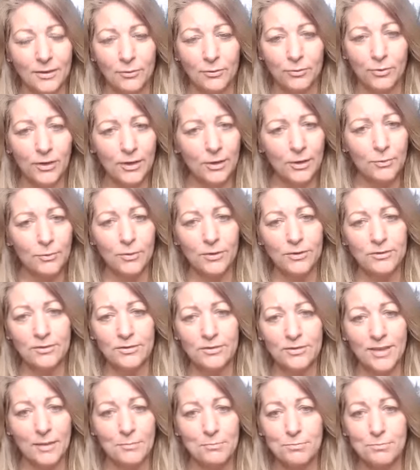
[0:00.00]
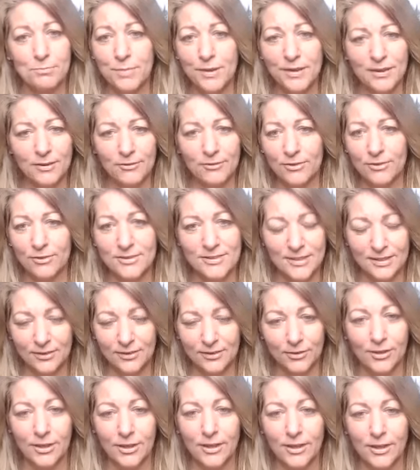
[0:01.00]
it really wasn't that big of a
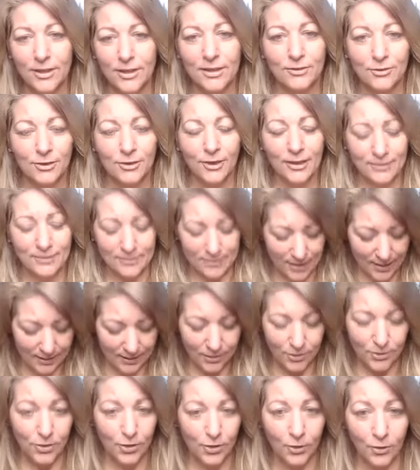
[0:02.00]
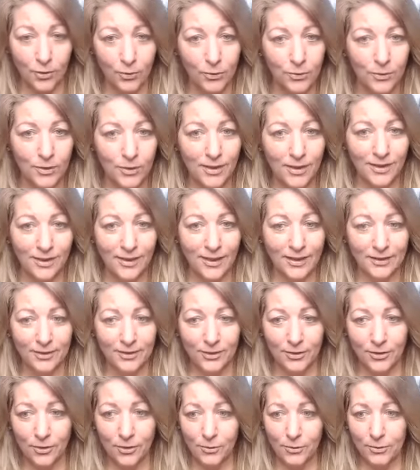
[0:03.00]
deal so let that go.
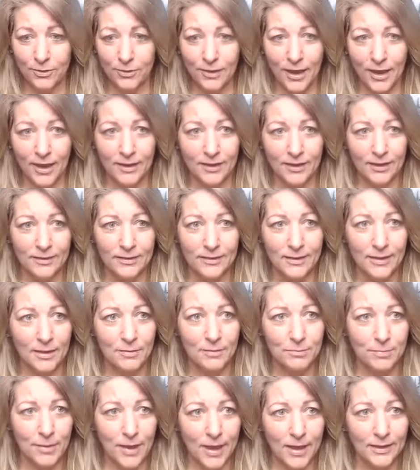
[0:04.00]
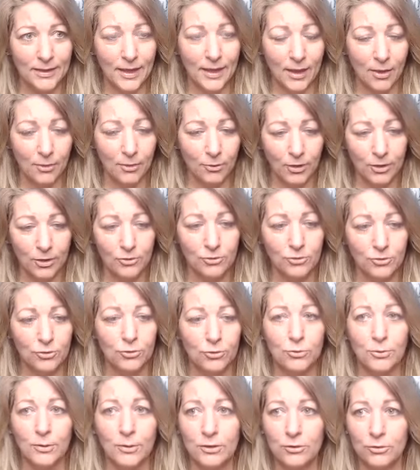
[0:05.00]
Let go of that and get back out and do
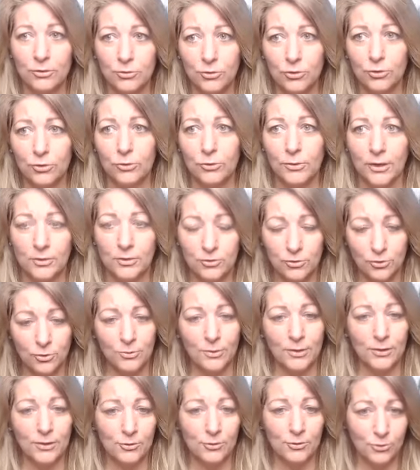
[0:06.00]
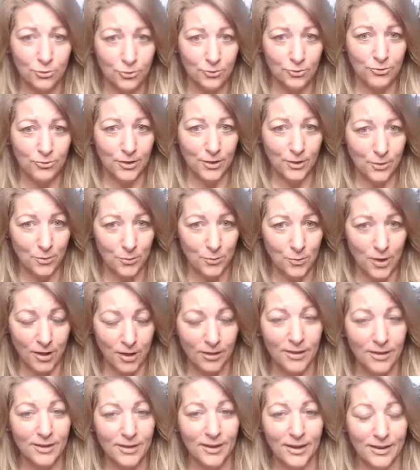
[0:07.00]
what you do and do what you do very well.
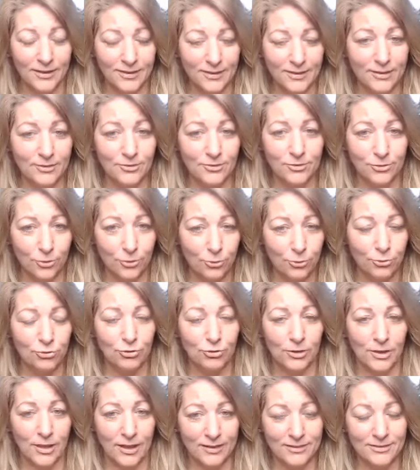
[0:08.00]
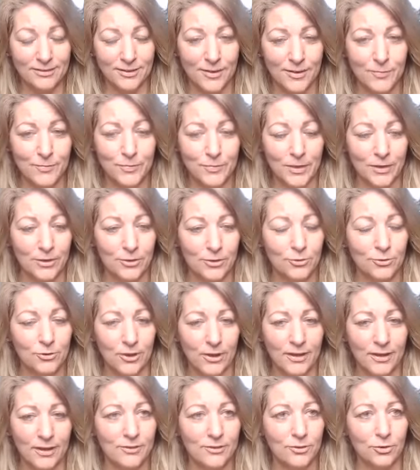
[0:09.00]
And that's socialize. You
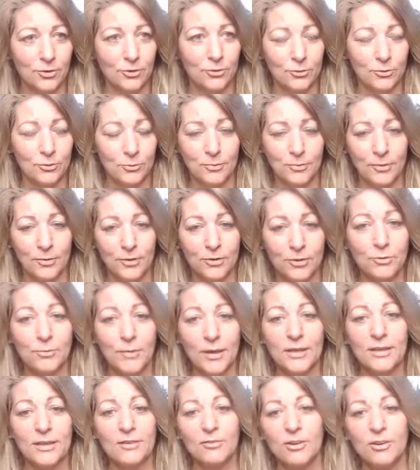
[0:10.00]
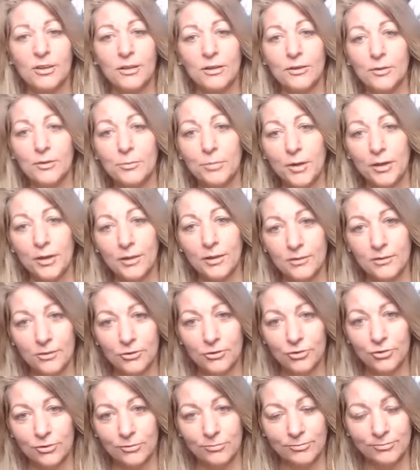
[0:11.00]
tend to, you make a really good
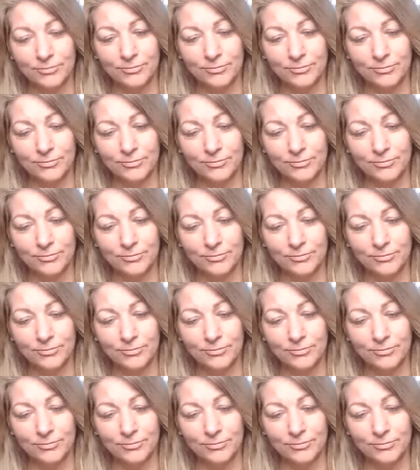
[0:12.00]
politician.